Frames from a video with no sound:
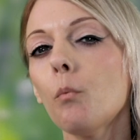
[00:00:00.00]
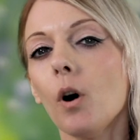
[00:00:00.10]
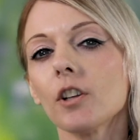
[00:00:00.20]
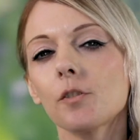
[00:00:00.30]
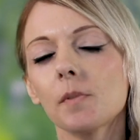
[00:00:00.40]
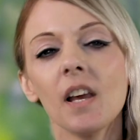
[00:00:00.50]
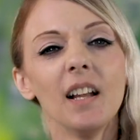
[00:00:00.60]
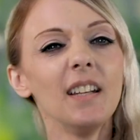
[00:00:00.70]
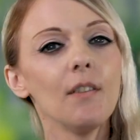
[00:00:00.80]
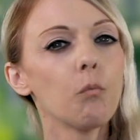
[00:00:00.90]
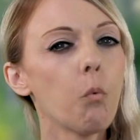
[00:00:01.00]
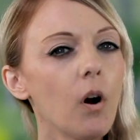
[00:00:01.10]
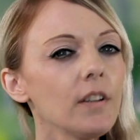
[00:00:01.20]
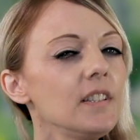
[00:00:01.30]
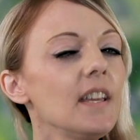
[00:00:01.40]
of wasps live
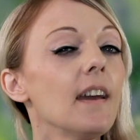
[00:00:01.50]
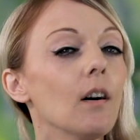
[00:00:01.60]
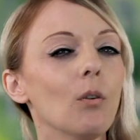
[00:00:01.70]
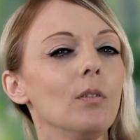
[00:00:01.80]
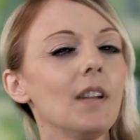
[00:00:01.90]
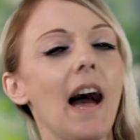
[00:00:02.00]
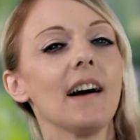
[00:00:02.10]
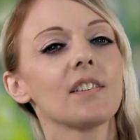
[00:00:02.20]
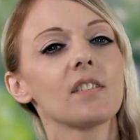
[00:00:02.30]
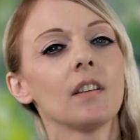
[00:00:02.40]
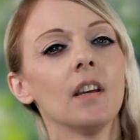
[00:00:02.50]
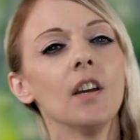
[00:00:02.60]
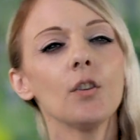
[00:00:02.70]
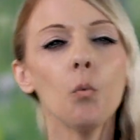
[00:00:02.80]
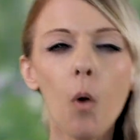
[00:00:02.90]
one year or less.
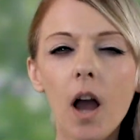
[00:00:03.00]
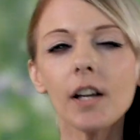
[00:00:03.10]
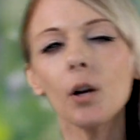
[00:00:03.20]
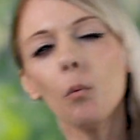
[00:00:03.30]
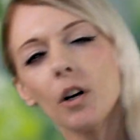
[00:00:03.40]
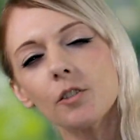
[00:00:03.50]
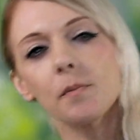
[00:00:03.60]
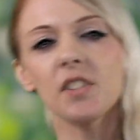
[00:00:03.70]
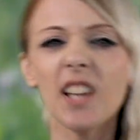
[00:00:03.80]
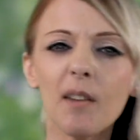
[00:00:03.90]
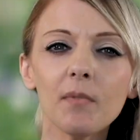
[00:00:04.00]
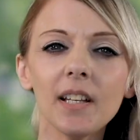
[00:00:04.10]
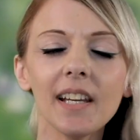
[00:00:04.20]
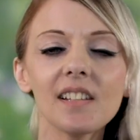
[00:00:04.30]
The worker wasps generally